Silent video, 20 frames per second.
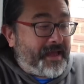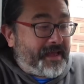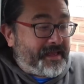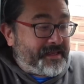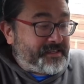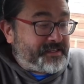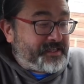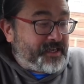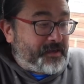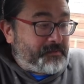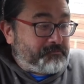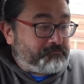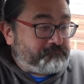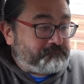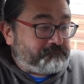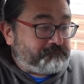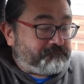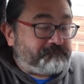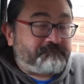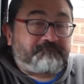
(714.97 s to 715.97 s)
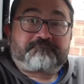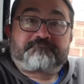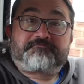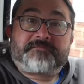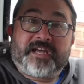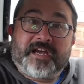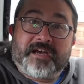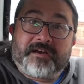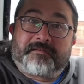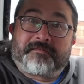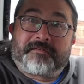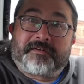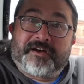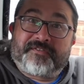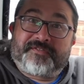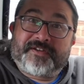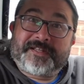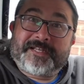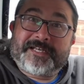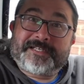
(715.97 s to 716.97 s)
And yeah, I
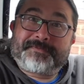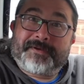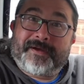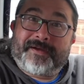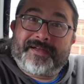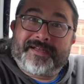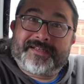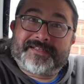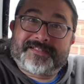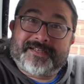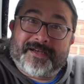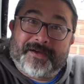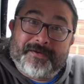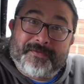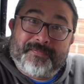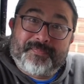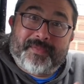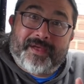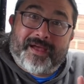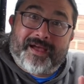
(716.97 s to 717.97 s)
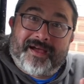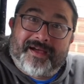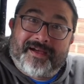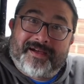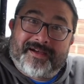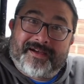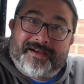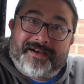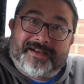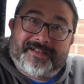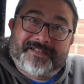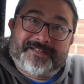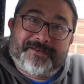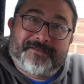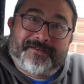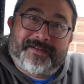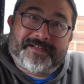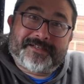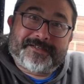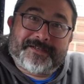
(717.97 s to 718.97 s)
think that's about it. So
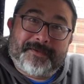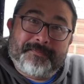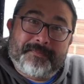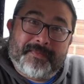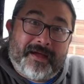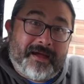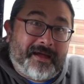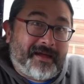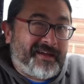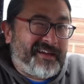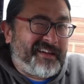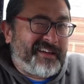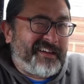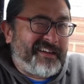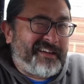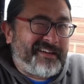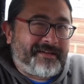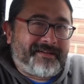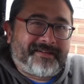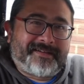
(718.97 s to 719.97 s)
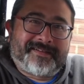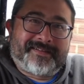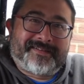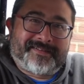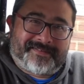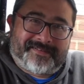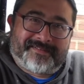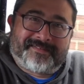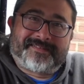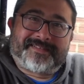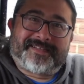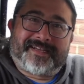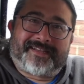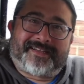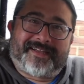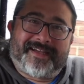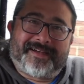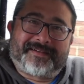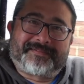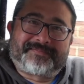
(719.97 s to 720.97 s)
until next time, take
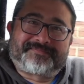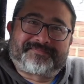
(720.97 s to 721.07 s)
care.